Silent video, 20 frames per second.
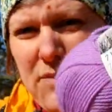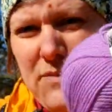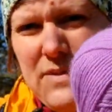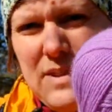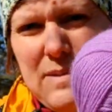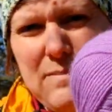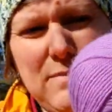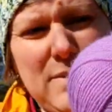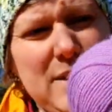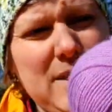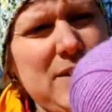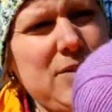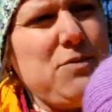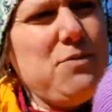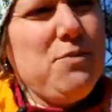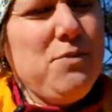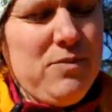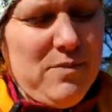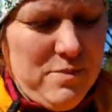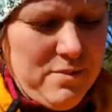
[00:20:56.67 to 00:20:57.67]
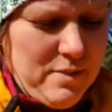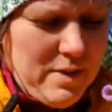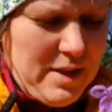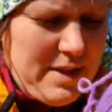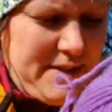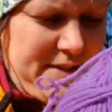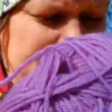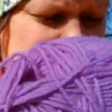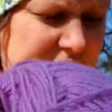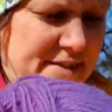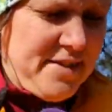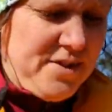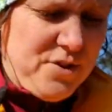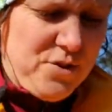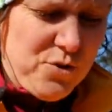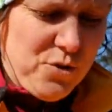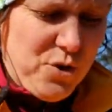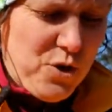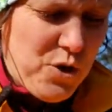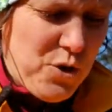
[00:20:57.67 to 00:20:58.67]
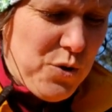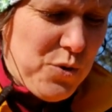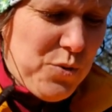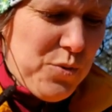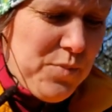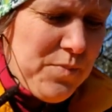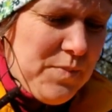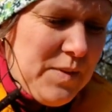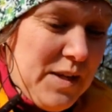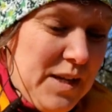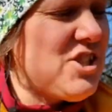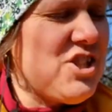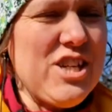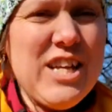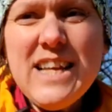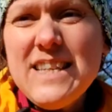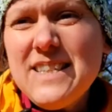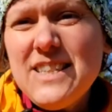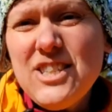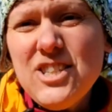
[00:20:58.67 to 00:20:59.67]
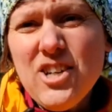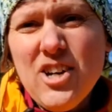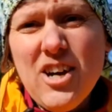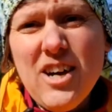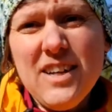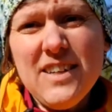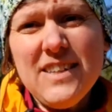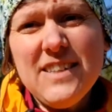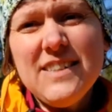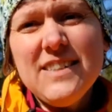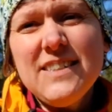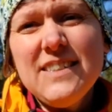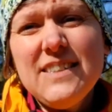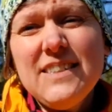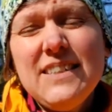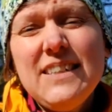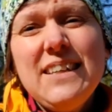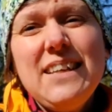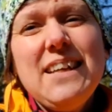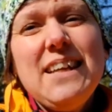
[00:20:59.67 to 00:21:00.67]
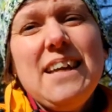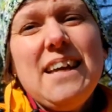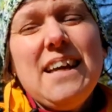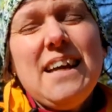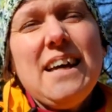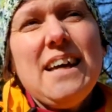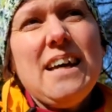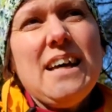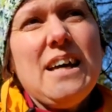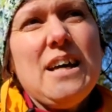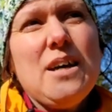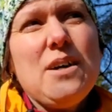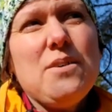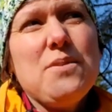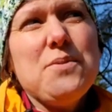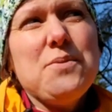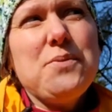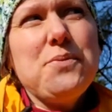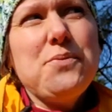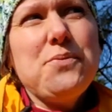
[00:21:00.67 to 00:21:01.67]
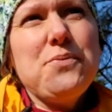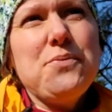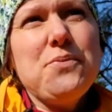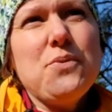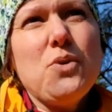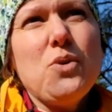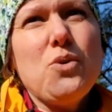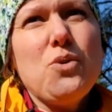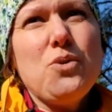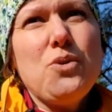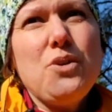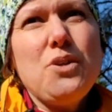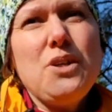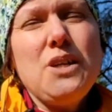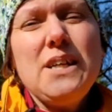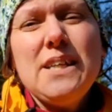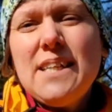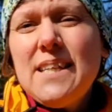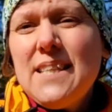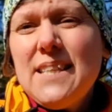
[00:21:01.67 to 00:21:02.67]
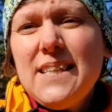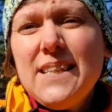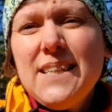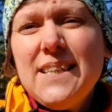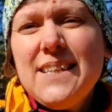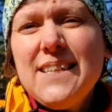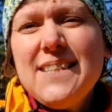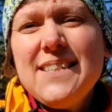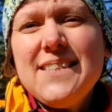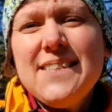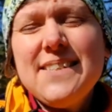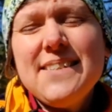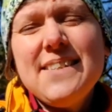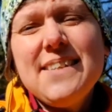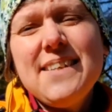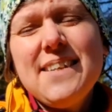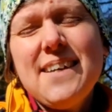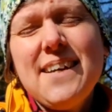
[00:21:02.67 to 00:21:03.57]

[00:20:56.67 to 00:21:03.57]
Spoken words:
if somebody wants to know. She has a dog. Onni, I think, is